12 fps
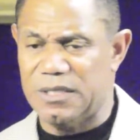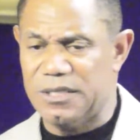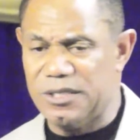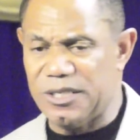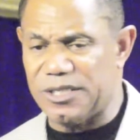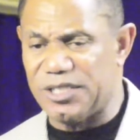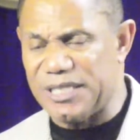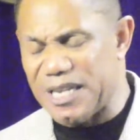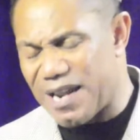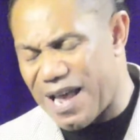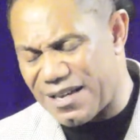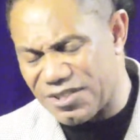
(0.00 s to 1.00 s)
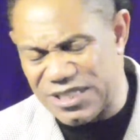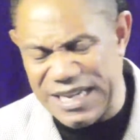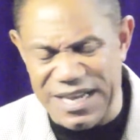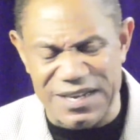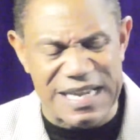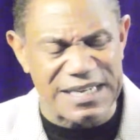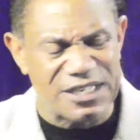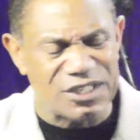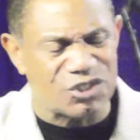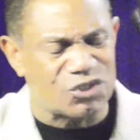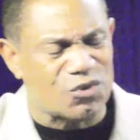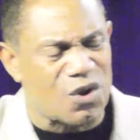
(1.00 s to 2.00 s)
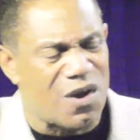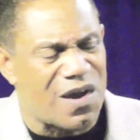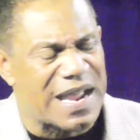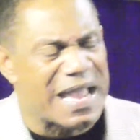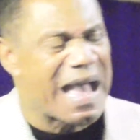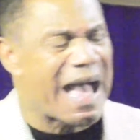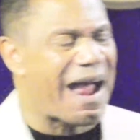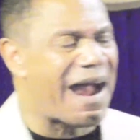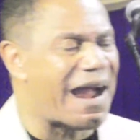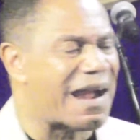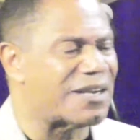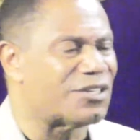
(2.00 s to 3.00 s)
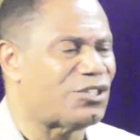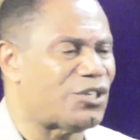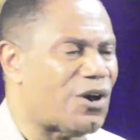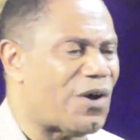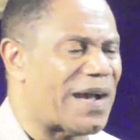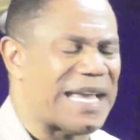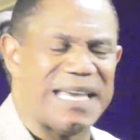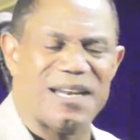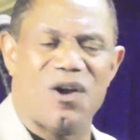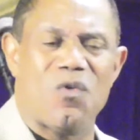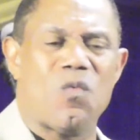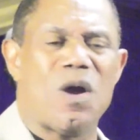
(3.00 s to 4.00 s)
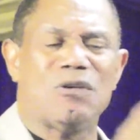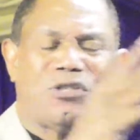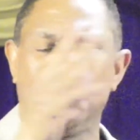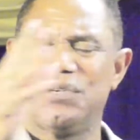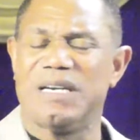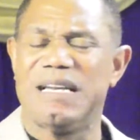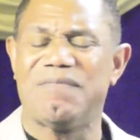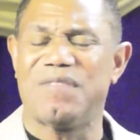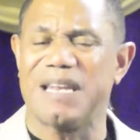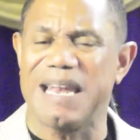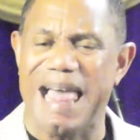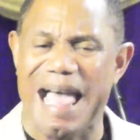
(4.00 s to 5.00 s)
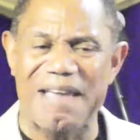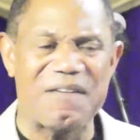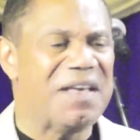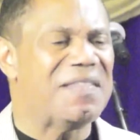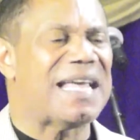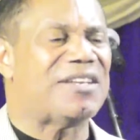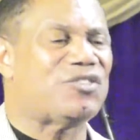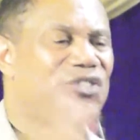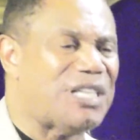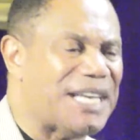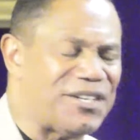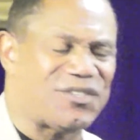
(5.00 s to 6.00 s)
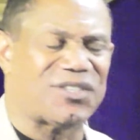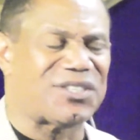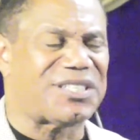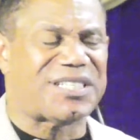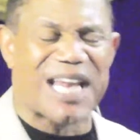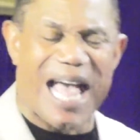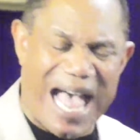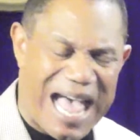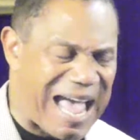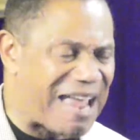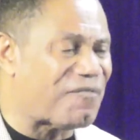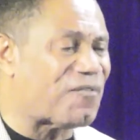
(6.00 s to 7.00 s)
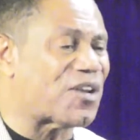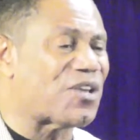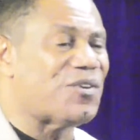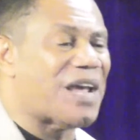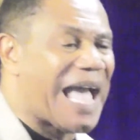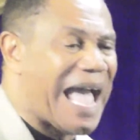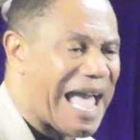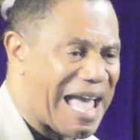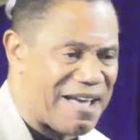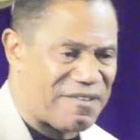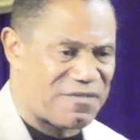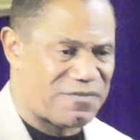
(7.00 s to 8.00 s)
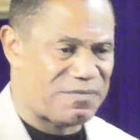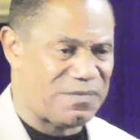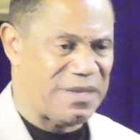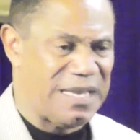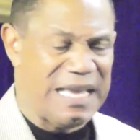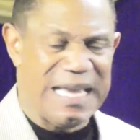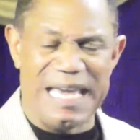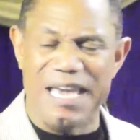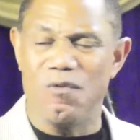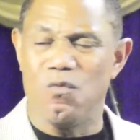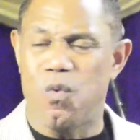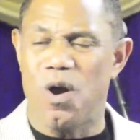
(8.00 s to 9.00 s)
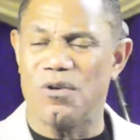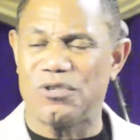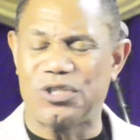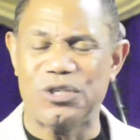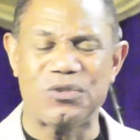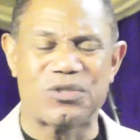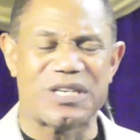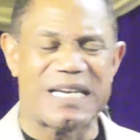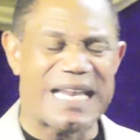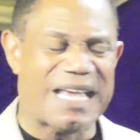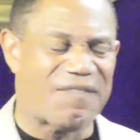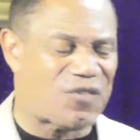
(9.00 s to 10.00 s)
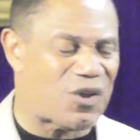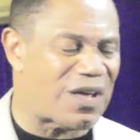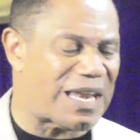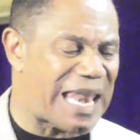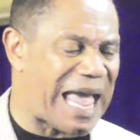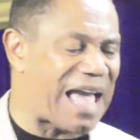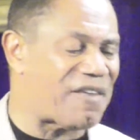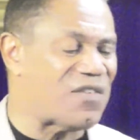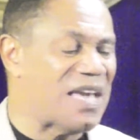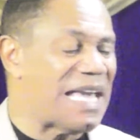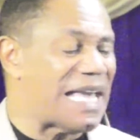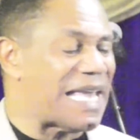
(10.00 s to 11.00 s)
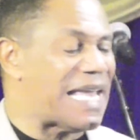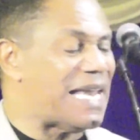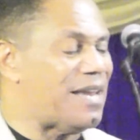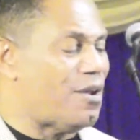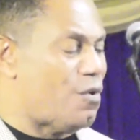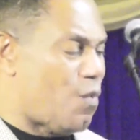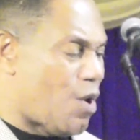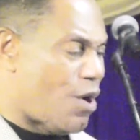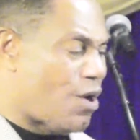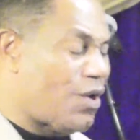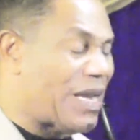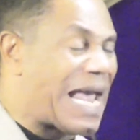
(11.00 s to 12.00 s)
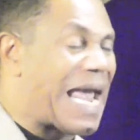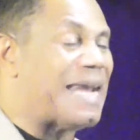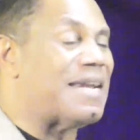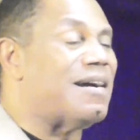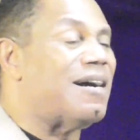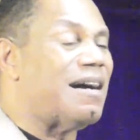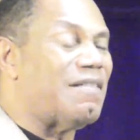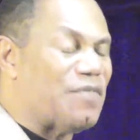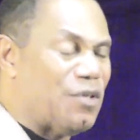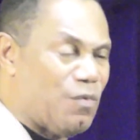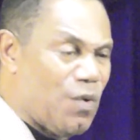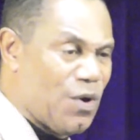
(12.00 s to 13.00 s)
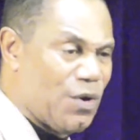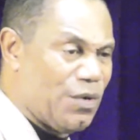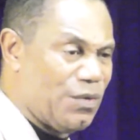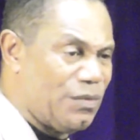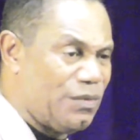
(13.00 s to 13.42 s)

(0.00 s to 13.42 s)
to steal our zeal, and destroy our joy. He don't want you to live the life that Jesus died for you to have. He wants you to live your life in the world and of the world.